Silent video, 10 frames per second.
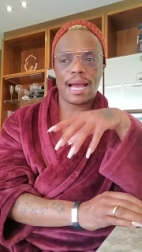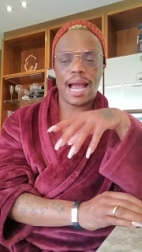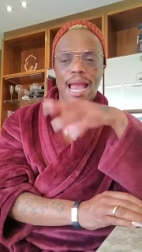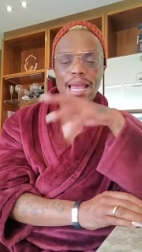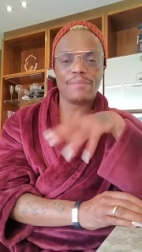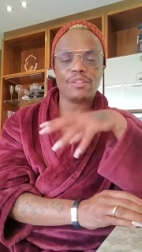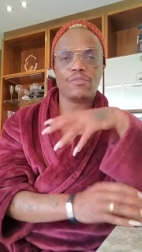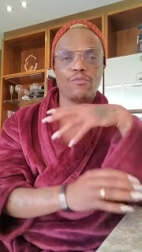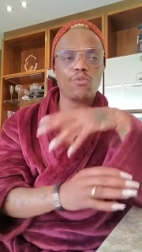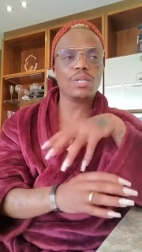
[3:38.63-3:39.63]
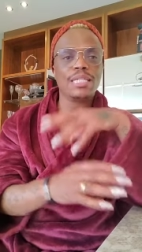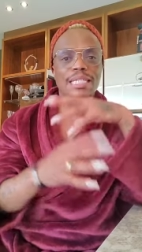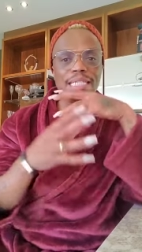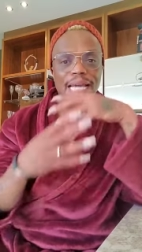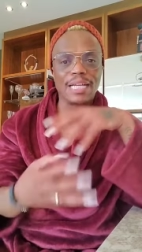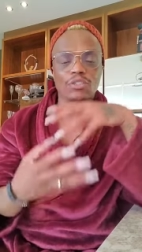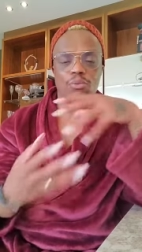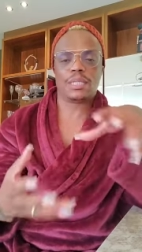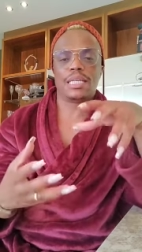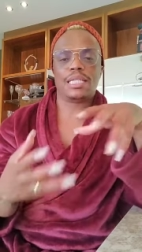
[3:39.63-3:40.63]
I haven't fully dealt
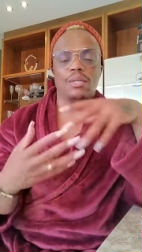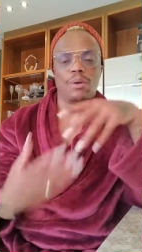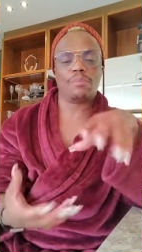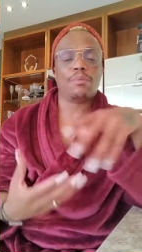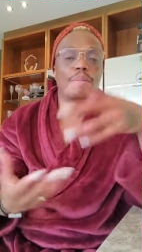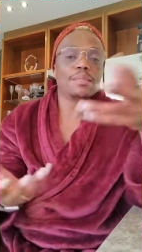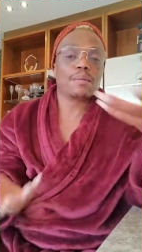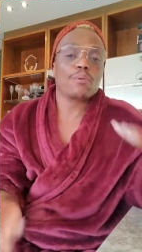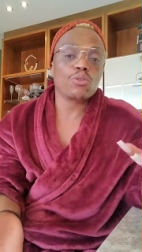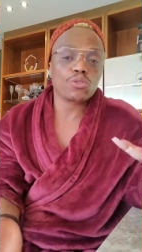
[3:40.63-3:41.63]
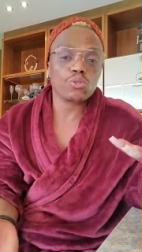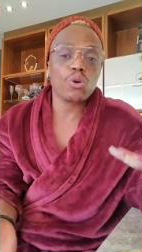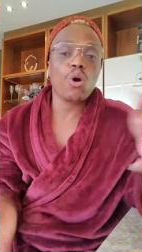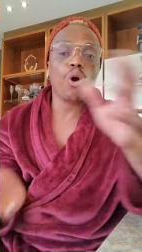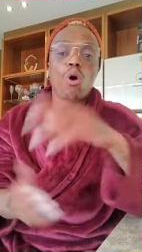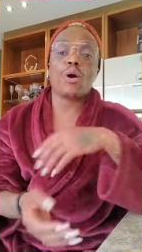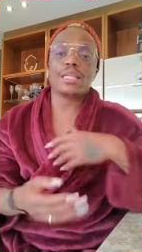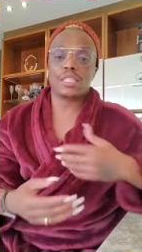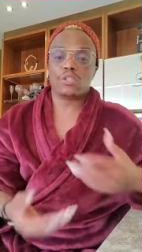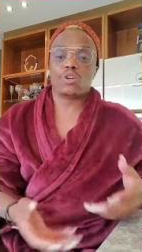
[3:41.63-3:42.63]
with it the way we are supposed to, or
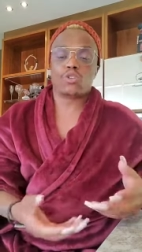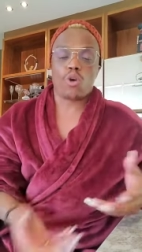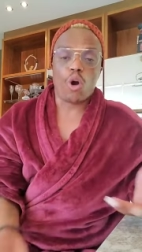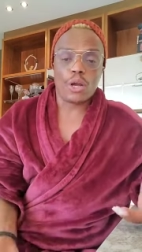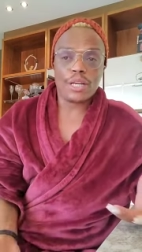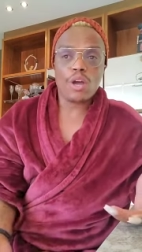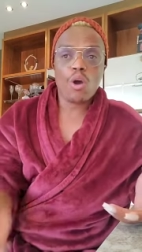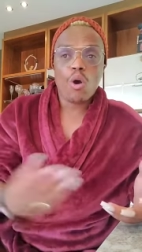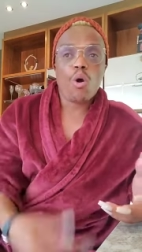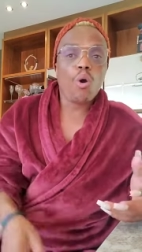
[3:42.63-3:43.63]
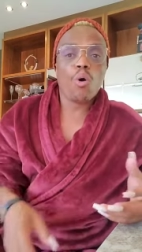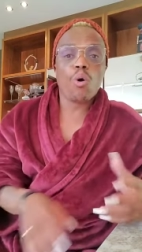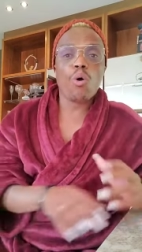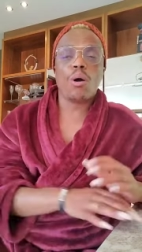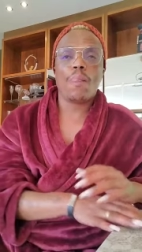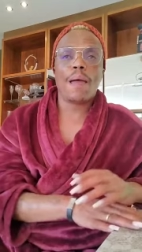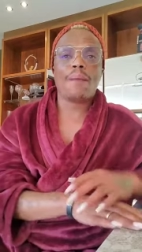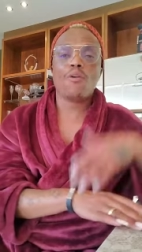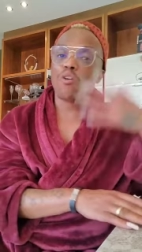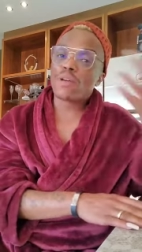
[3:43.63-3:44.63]
it's not gone, or
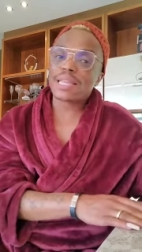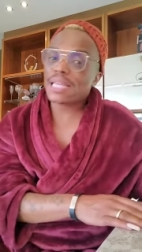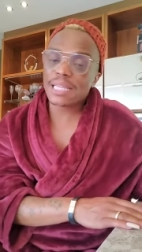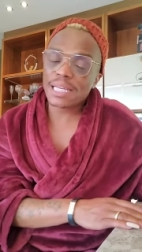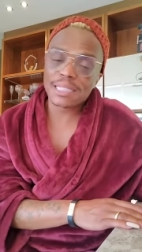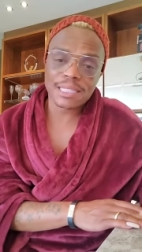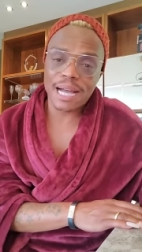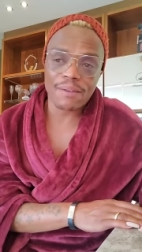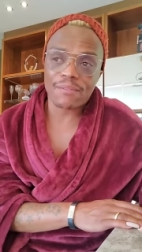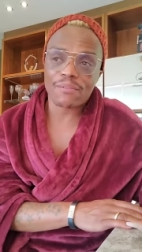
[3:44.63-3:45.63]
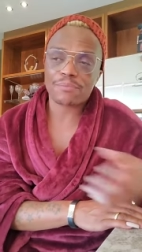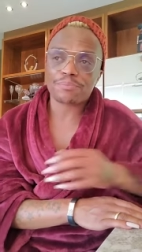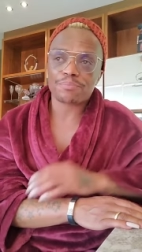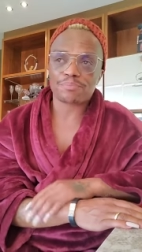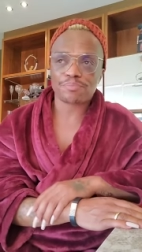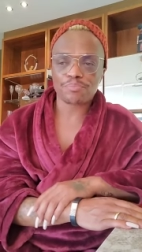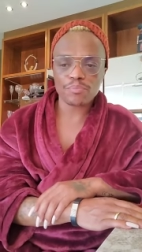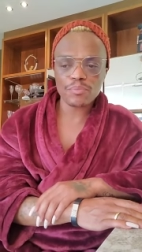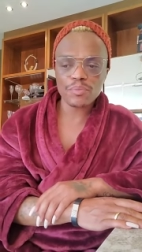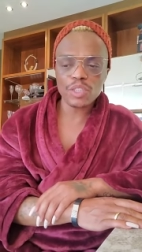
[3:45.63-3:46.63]
I'm overthinking stuff.
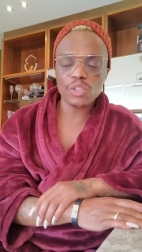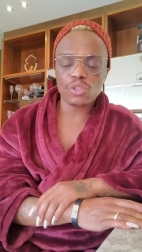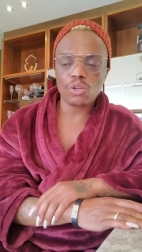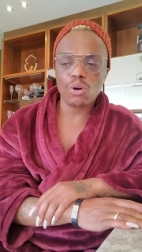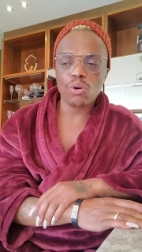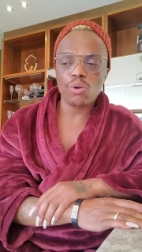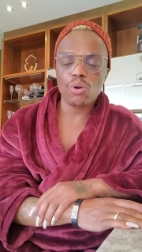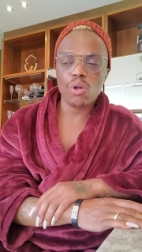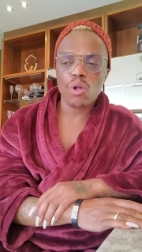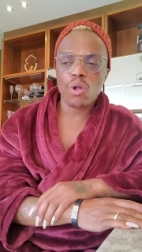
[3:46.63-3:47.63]
So